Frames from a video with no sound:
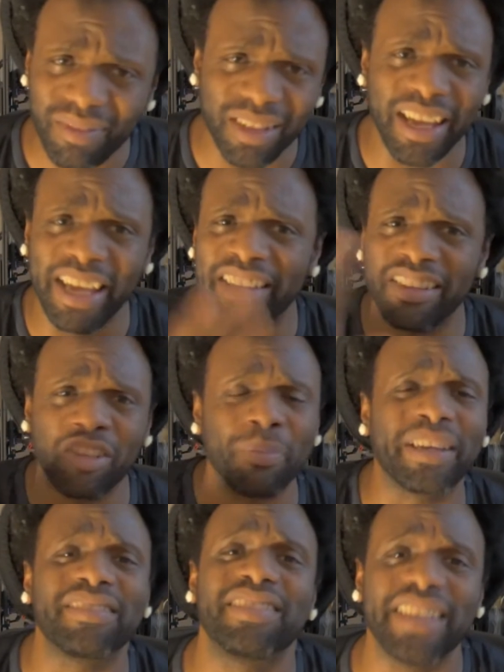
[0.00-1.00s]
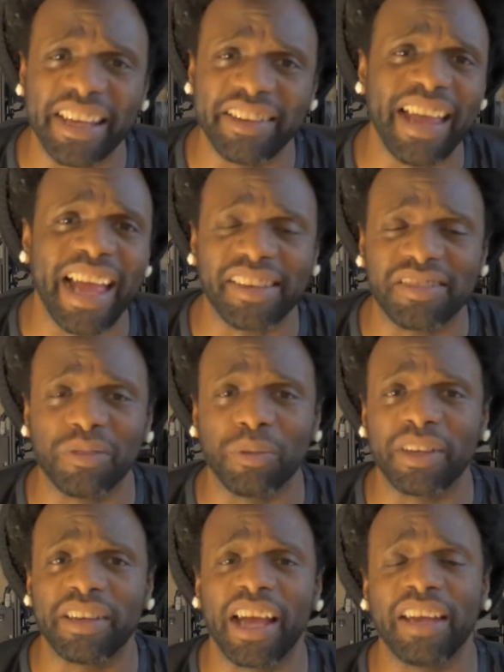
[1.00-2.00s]
and uh, you'll be able to see it in action and
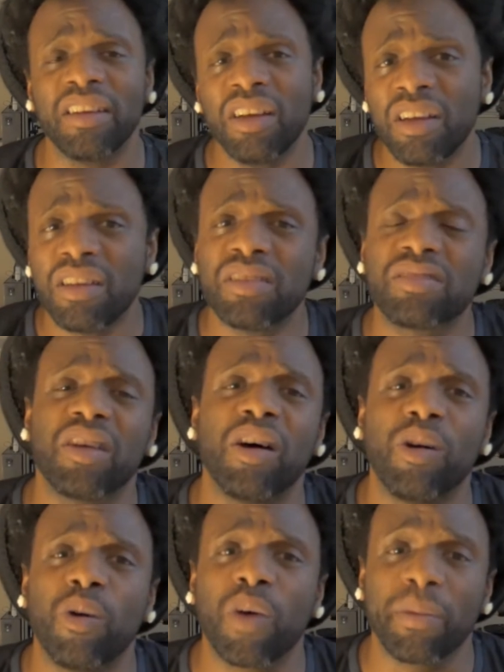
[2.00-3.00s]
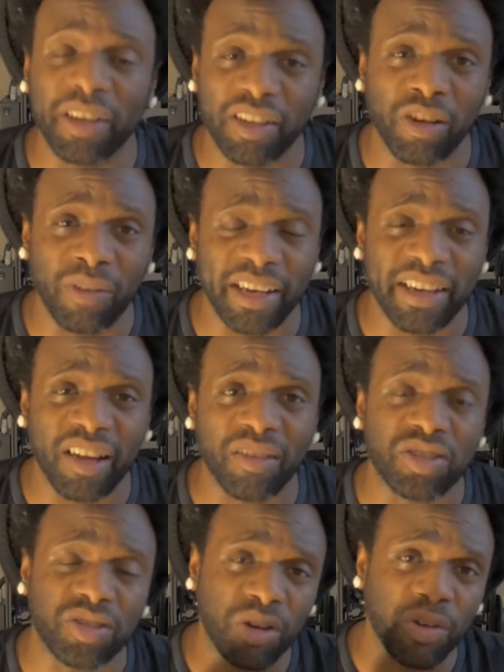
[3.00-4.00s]
whatnot. So what I'm going to do right now is
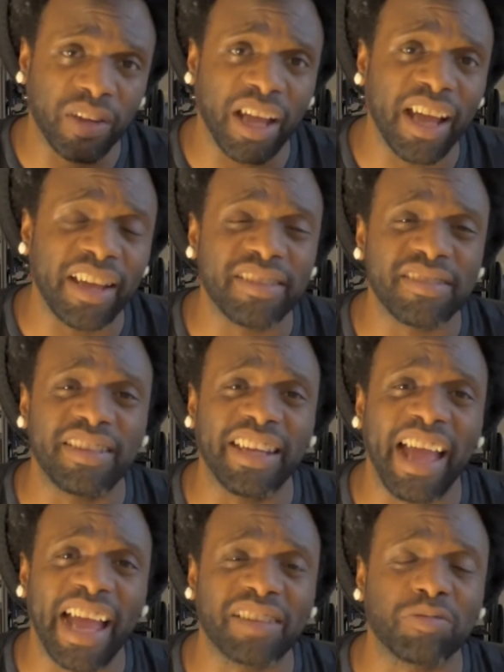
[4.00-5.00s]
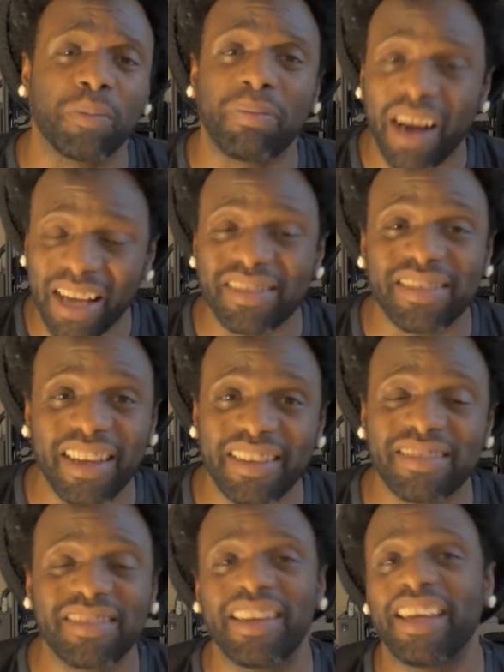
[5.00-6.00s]
show you guys the actual
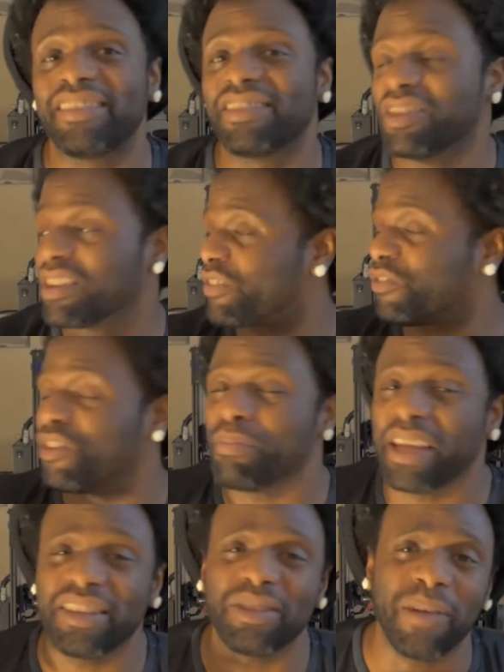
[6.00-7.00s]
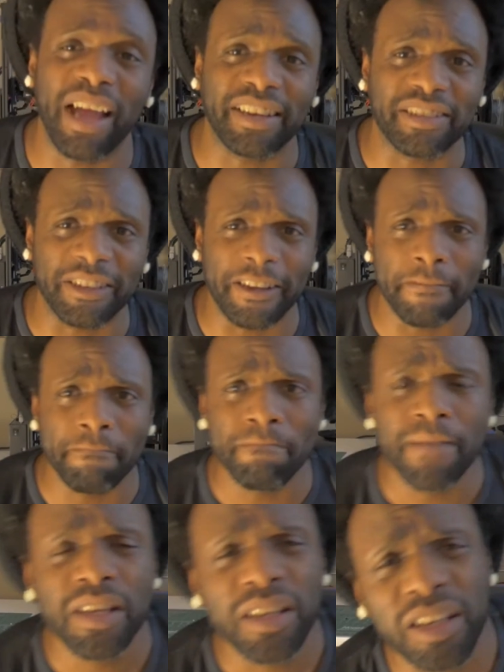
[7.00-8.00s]
process it took for me to actually
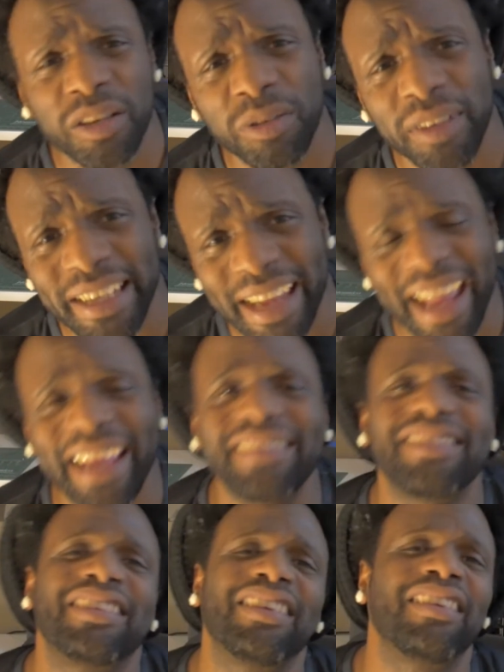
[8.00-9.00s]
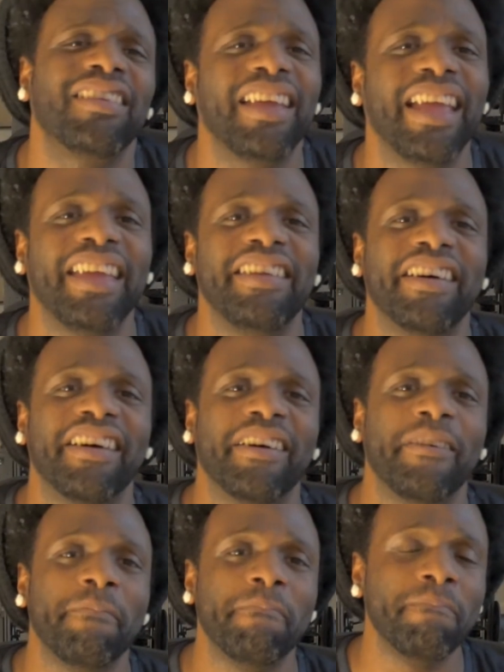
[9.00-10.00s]
create and
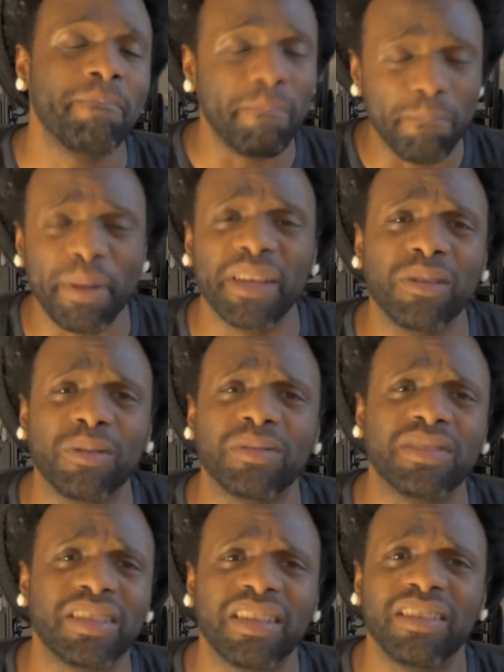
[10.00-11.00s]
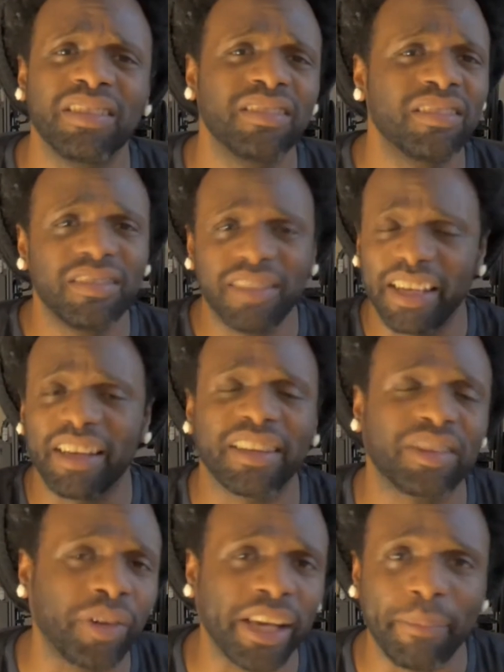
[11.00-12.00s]
um, build the uh,
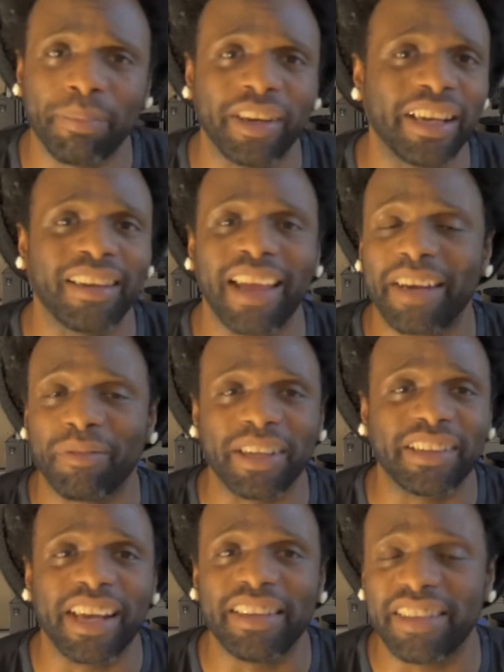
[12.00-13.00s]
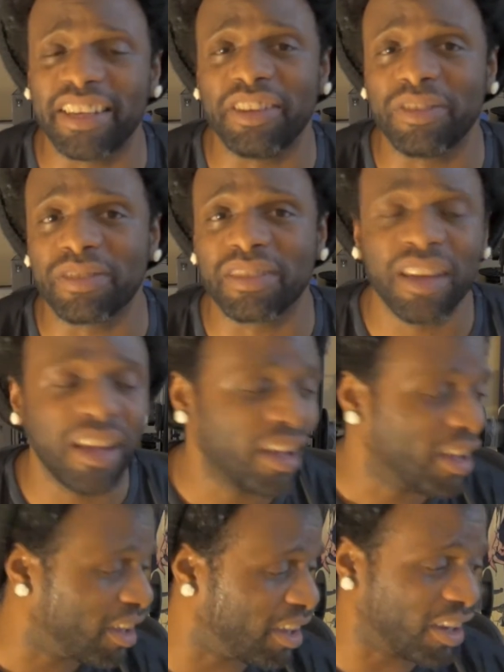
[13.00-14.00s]
three D printed light ring that I did use.
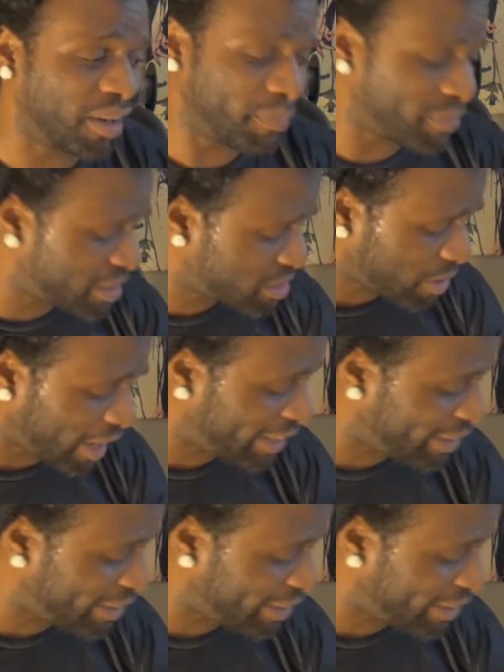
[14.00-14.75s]
Um, this, I,